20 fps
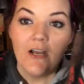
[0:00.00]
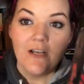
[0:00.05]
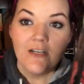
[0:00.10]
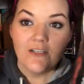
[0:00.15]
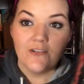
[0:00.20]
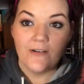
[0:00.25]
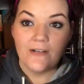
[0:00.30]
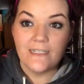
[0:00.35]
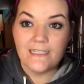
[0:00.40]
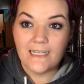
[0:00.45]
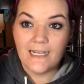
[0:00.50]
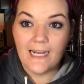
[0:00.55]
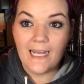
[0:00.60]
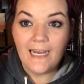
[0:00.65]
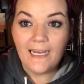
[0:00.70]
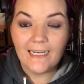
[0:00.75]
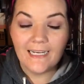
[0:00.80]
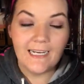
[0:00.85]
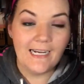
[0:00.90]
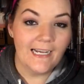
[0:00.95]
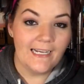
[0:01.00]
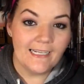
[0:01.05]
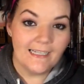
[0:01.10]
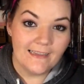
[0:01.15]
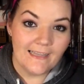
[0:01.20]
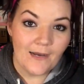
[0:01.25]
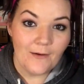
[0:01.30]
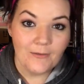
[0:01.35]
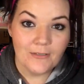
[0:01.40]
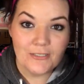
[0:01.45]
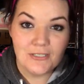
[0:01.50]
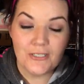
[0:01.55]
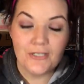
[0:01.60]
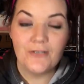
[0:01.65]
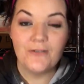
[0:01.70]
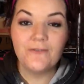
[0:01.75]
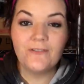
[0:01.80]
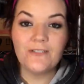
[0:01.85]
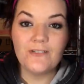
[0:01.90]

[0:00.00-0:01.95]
So I said, hey, can I get that one too?